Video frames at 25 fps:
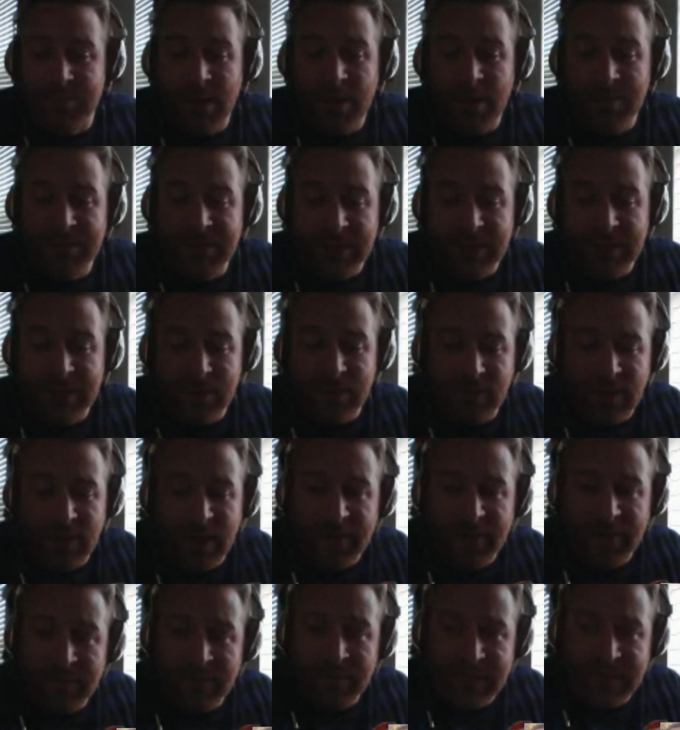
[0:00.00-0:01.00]
Thank you for having me.
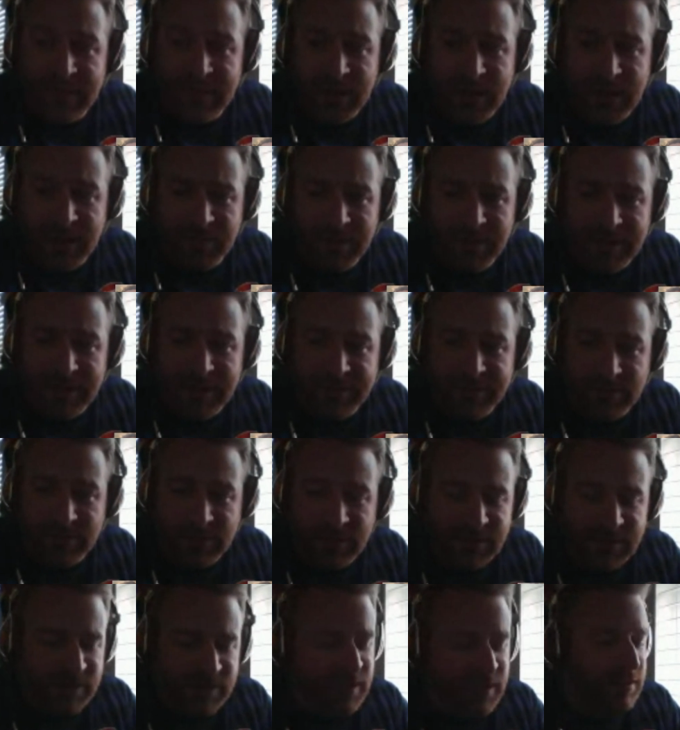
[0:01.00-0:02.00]
Thank you, everybody, for listening.